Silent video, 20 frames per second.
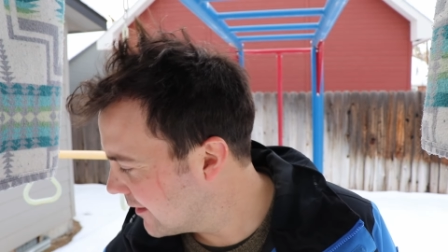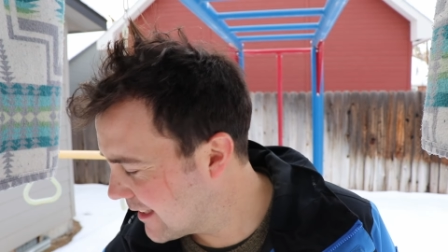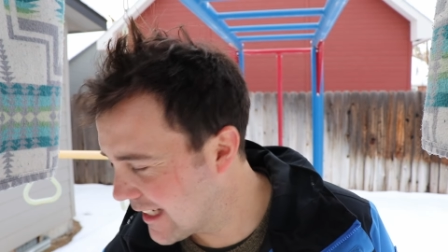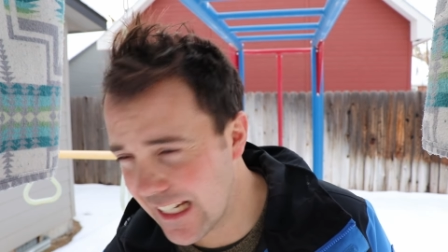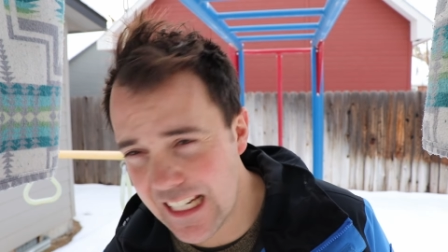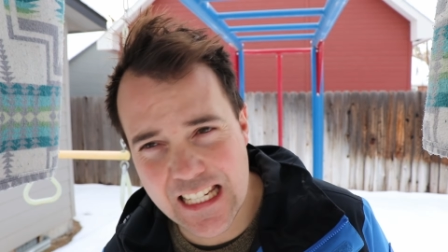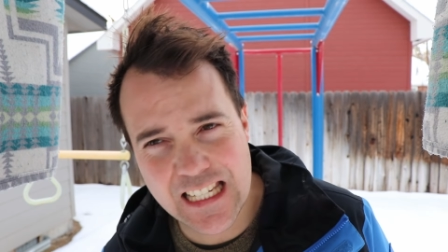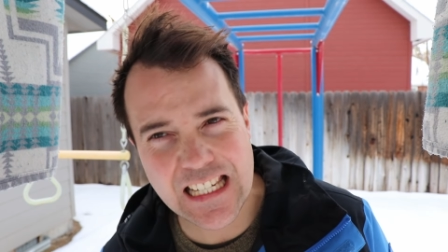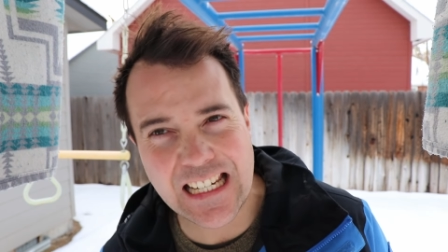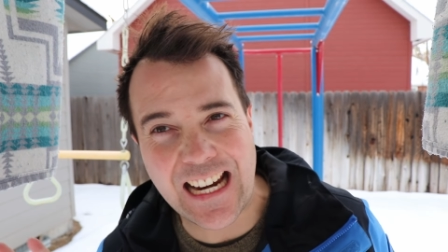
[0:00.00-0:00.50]

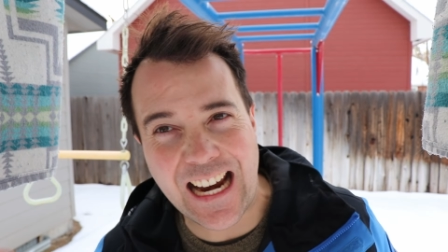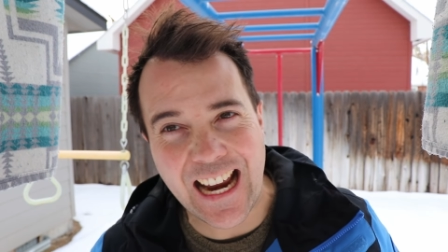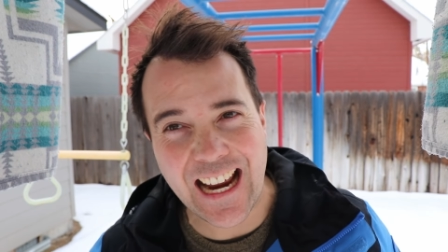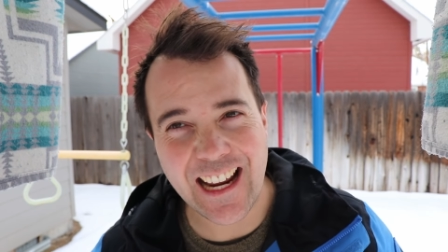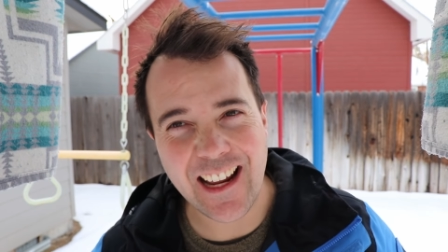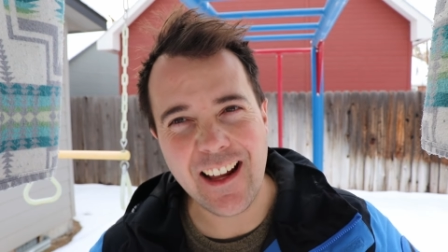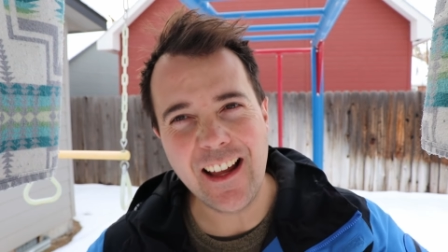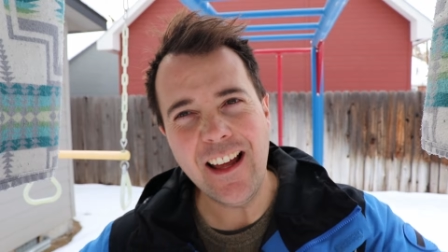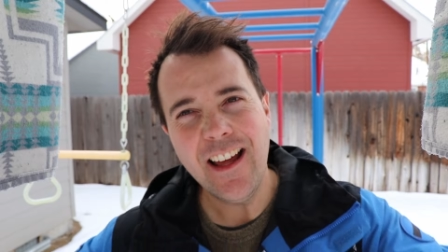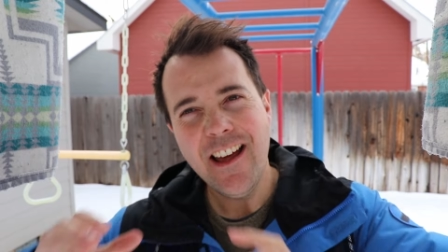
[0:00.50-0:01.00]

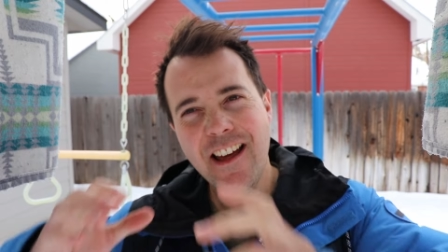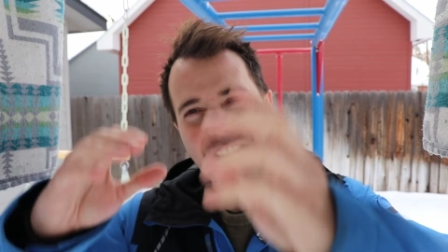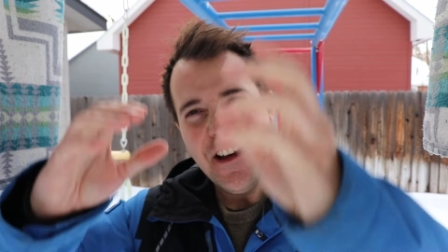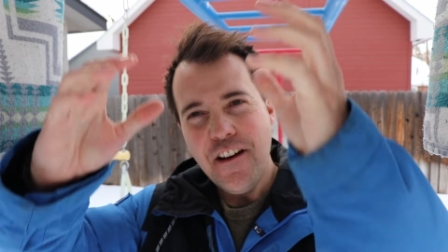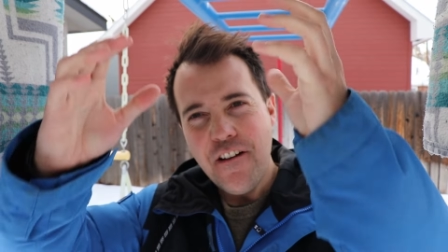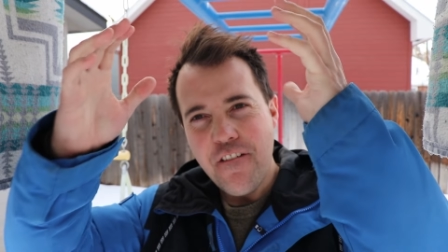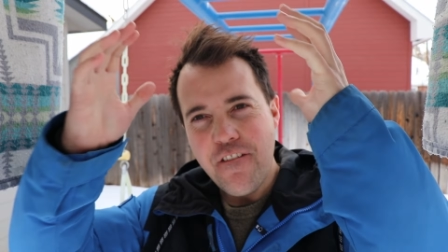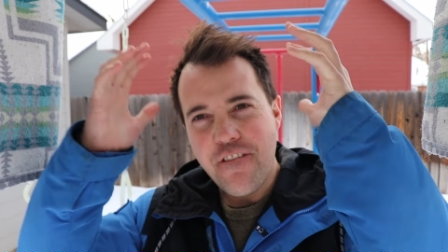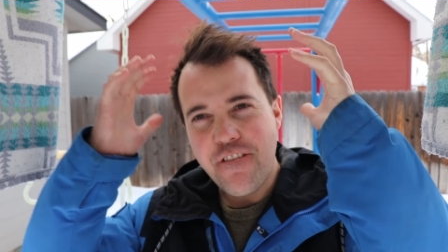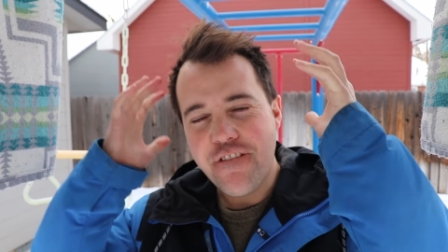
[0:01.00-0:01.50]
Today,
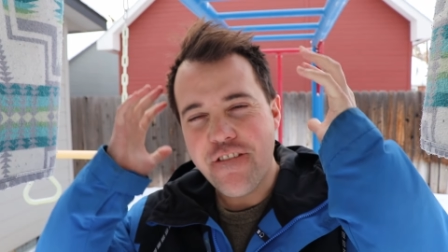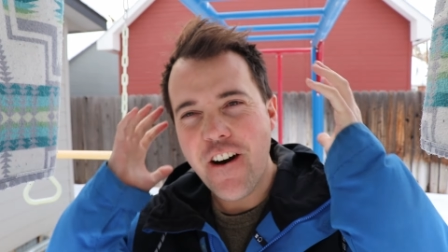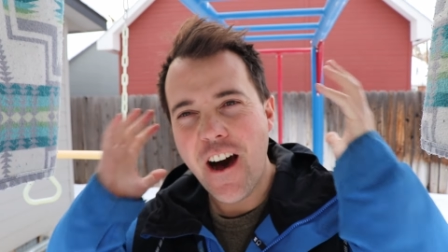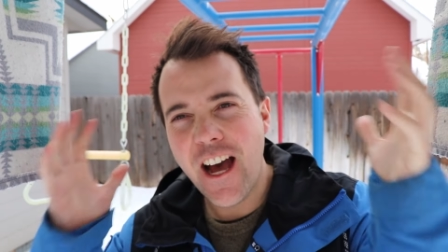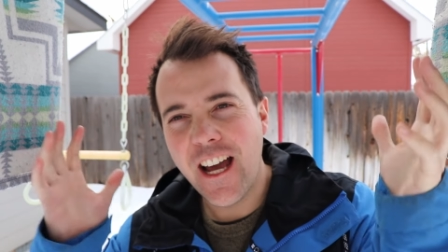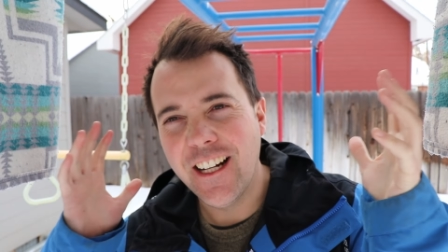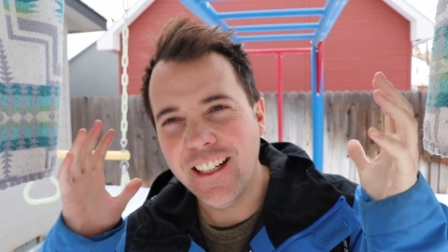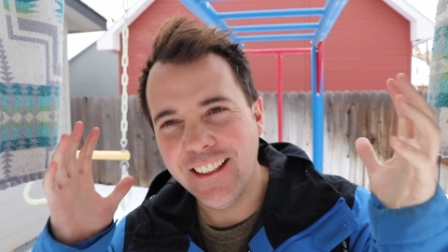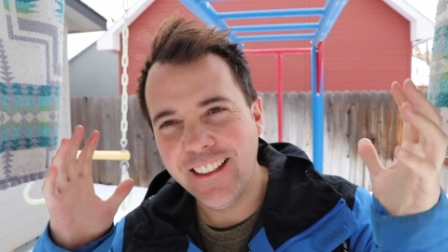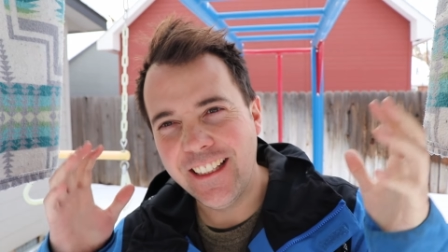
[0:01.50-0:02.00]

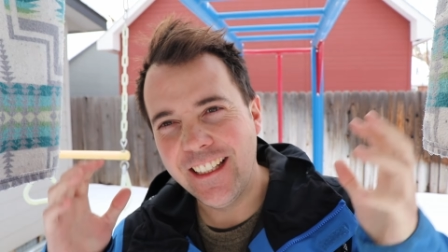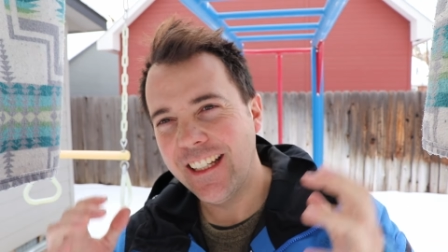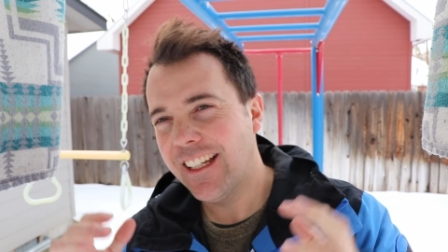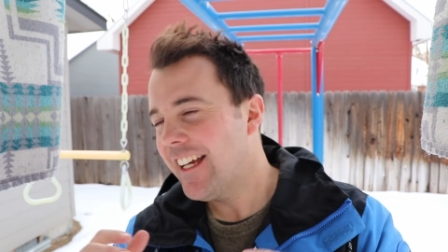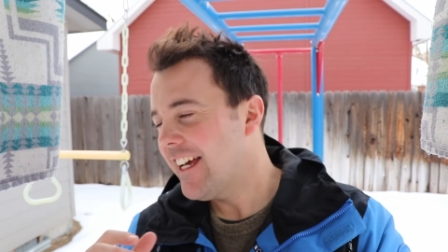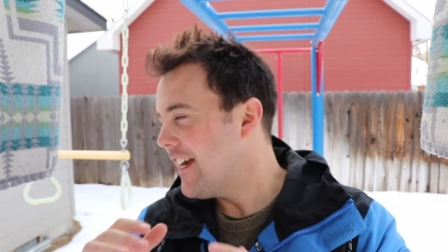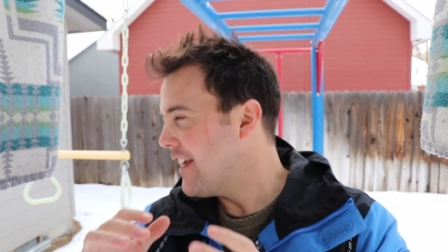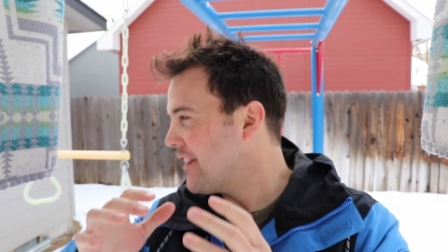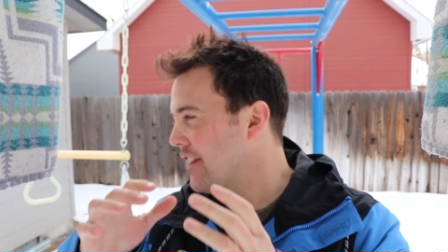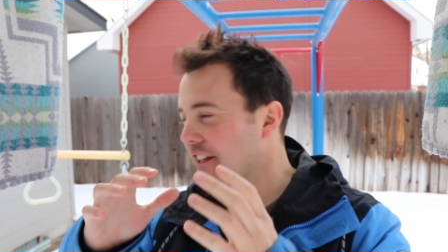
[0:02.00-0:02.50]
finally,
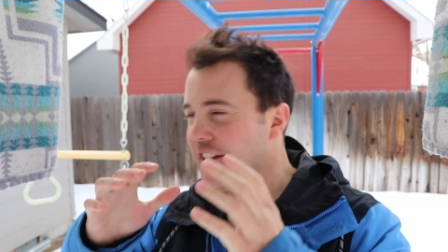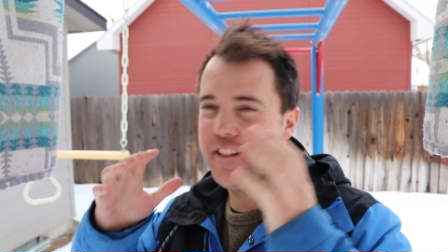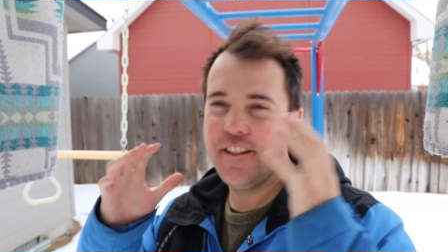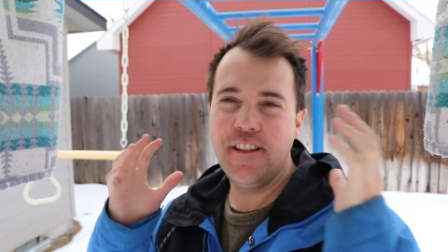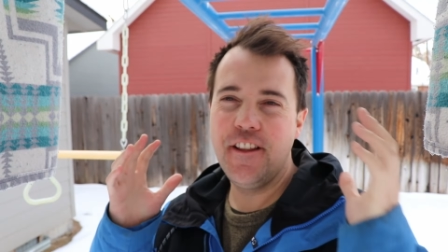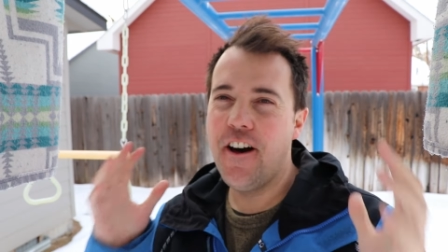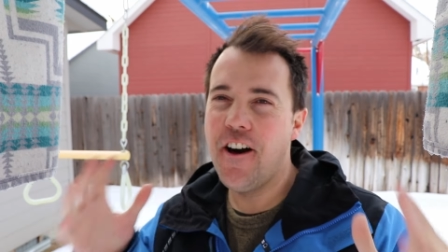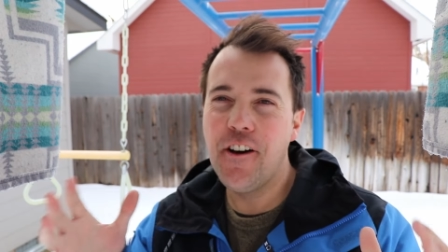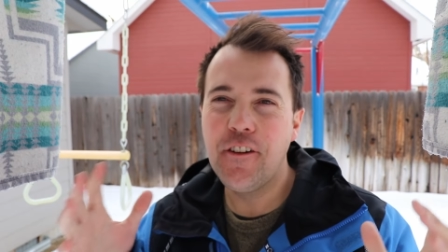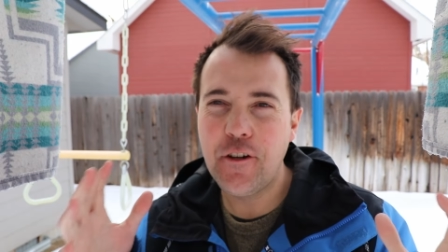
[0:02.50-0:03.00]
the
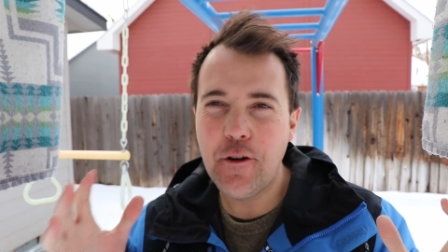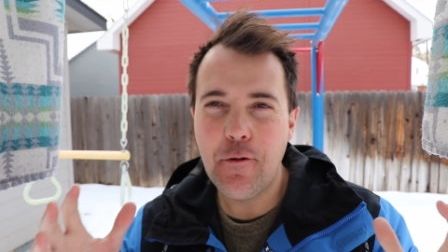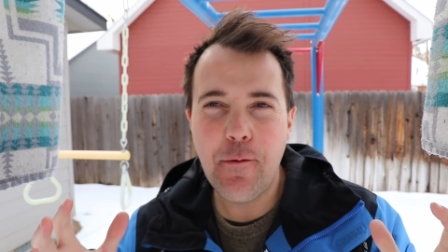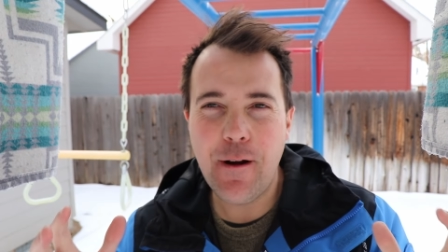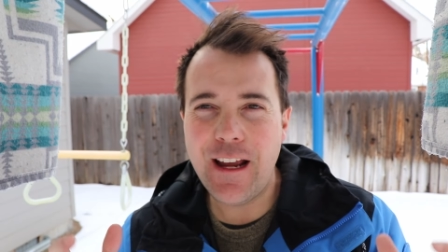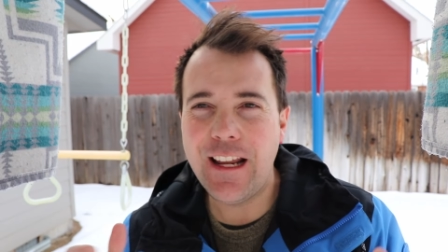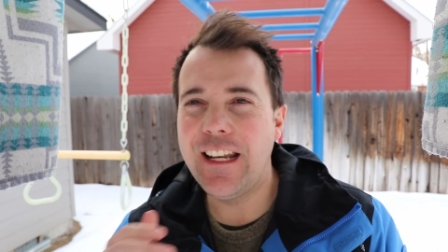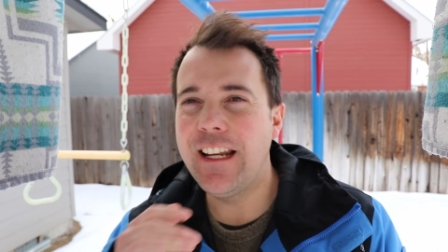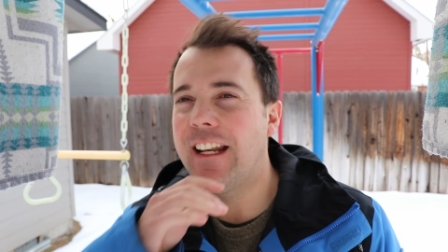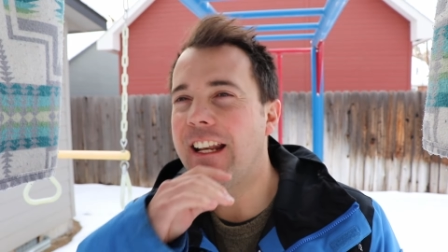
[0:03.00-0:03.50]

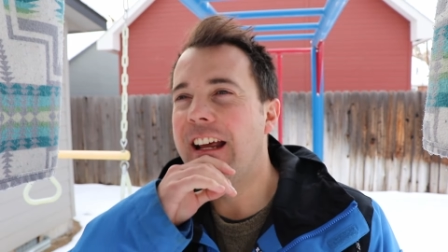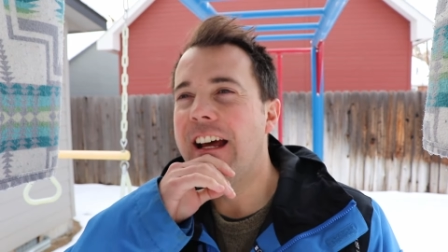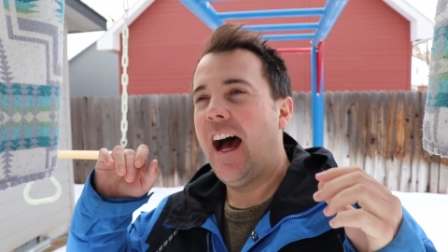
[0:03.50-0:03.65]
long-awaited.